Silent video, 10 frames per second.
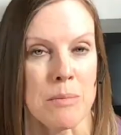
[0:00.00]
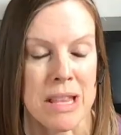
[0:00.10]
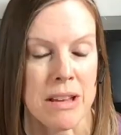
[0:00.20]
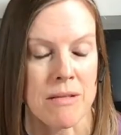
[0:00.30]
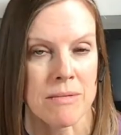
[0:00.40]
to be
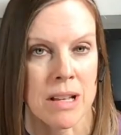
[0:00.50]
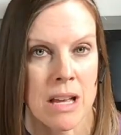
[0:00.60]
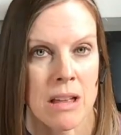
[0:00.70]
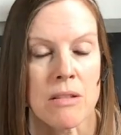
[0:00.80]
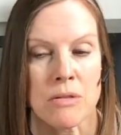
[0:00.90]
there,
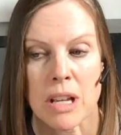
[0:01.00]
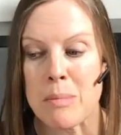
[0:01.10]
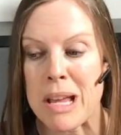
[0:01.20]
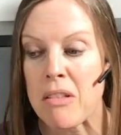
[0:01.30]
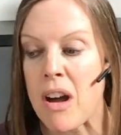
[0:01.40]
there's going to
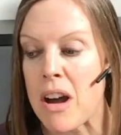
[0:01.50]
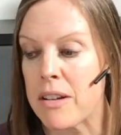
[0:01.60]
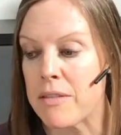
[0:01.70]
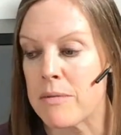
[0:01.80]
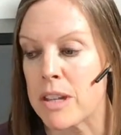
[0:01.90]
be a lot
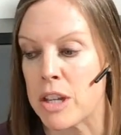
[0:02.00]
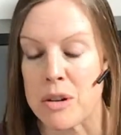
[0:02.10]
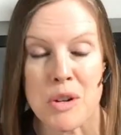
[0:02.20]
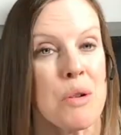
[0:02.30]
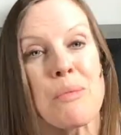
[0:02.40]
of, you
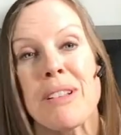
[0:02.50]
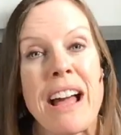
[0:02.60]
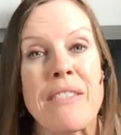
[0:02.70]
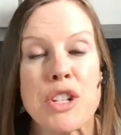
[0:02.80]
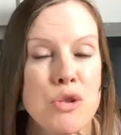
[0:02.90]
know, you don't really
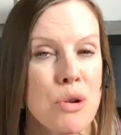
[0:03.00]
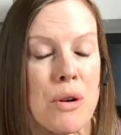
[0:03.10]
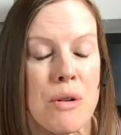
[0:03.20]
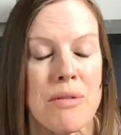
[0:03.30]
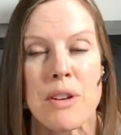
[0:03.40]
have
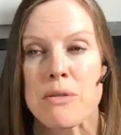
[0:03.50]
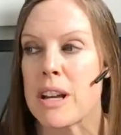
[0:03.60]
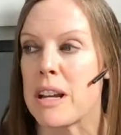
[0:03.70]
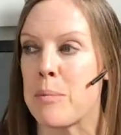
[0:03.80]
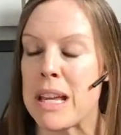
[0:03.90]
control. There's
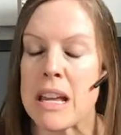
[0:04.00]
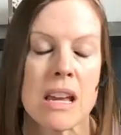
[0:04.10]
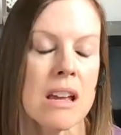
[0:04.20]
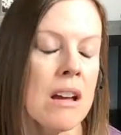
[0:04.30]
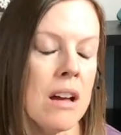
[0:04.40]
going to
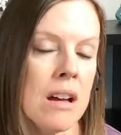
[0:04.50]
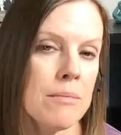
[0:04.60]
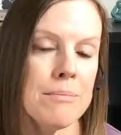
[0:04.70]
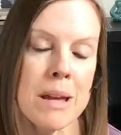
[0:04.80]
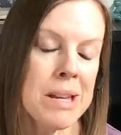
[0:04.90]
be
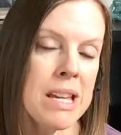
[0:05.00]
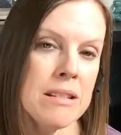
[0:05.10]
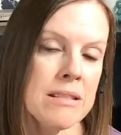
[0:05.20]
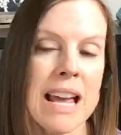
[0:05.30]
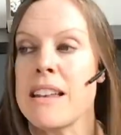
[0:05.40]

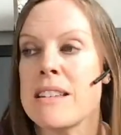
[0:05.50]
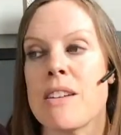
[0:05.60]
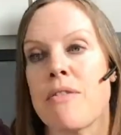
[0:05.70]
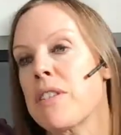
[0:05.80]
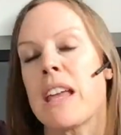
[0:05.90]
maybe 10
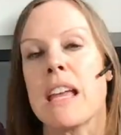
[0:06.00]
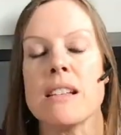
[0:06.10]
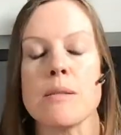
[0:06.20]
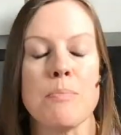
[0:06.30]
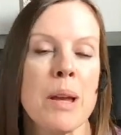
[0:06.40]
different
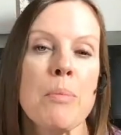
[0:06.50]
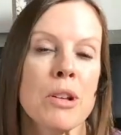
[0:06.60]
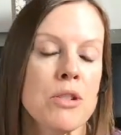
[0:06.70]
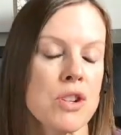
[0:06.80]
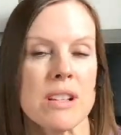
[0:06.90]
things.
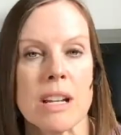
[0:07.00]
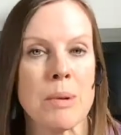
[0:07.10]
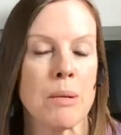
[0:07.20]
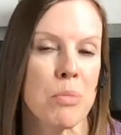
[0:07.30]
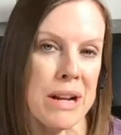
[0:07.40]
People are just going to
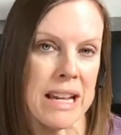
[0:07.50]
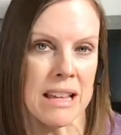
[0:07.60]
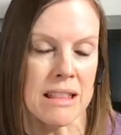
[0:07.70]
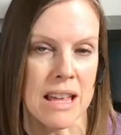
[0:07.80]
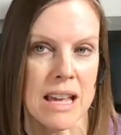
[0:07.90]
be
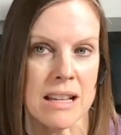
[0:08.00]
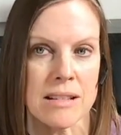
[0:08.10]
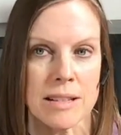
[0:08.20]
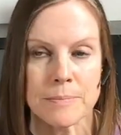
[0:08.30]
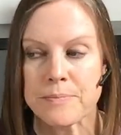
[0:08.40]
bringing
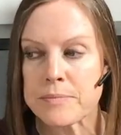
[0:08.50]
things